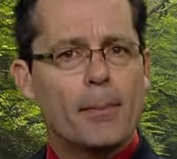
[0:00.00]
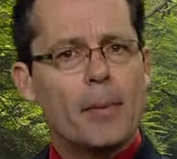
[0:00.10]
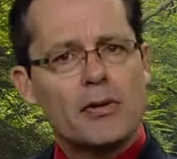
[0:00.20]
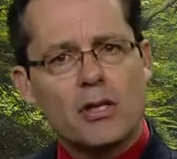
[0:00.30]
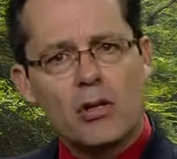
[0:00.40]

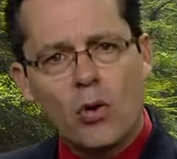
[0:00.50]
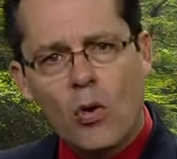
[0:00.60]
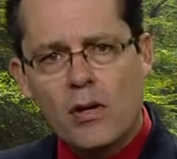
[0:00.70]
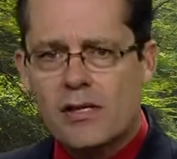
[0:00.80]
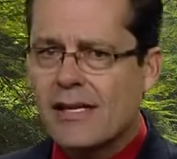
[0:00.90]
But the
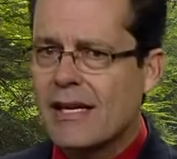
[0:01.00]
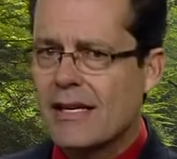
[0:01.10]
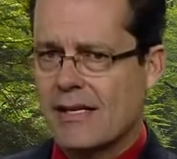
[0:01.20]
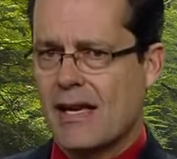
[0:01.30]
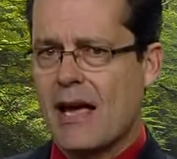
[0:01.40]
Lord said
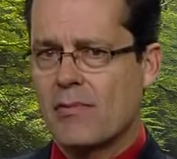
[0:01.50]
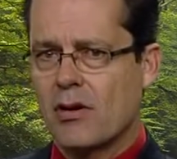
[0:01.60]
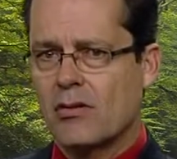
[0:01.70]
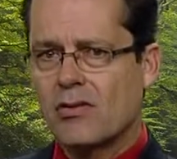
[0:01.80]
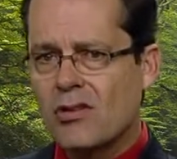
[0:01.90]
to
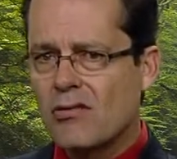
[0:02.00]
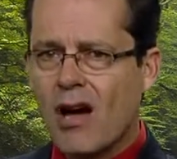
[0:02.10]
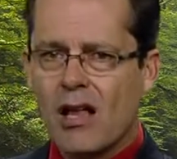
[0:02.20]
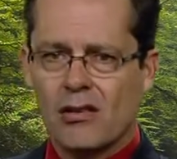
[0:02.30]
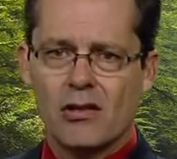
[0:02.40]
Samuel, "Do
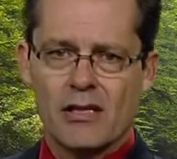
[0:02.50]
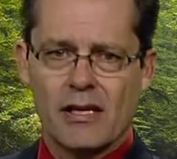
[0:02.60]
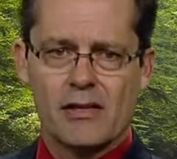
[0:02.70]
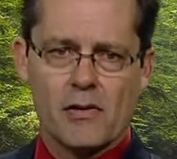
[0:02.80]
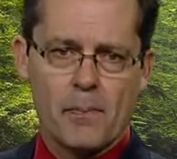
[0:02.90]
not look
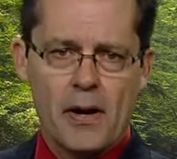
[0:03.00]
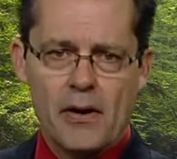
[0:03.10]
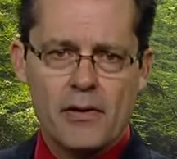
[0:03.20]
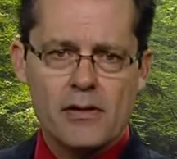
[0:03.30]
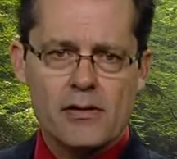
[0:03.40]
at his
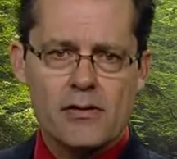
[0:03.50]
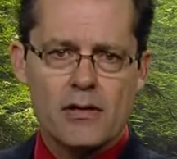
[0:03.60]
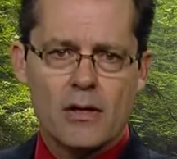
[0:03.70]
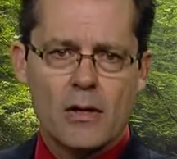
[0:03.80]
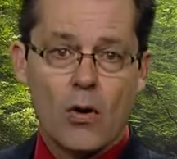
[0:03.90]
appearance
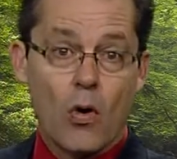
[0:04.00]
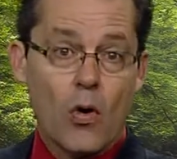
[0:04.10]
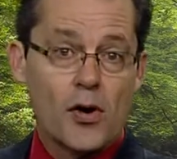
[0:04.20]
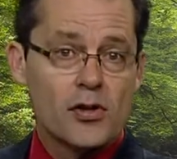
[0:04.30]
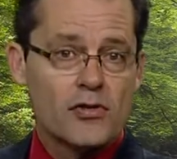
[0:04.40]

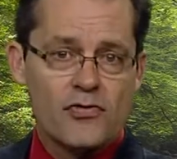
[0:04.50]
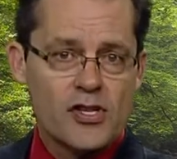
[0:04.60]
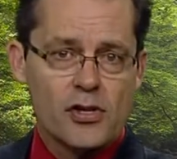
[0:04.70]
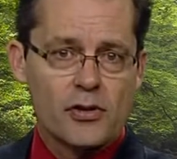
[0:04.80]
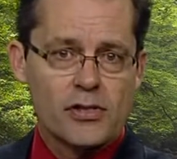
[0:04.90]
or at his
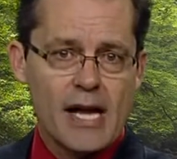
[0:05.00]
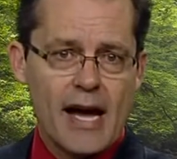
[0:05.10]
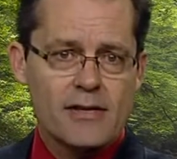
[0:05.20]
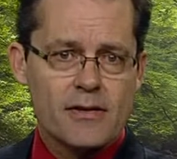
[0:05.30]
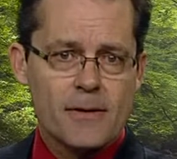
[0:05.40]
physical
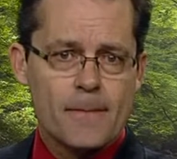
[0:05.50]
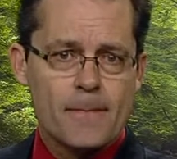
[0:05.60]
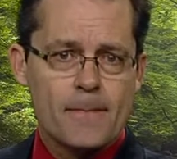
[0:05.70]
stature,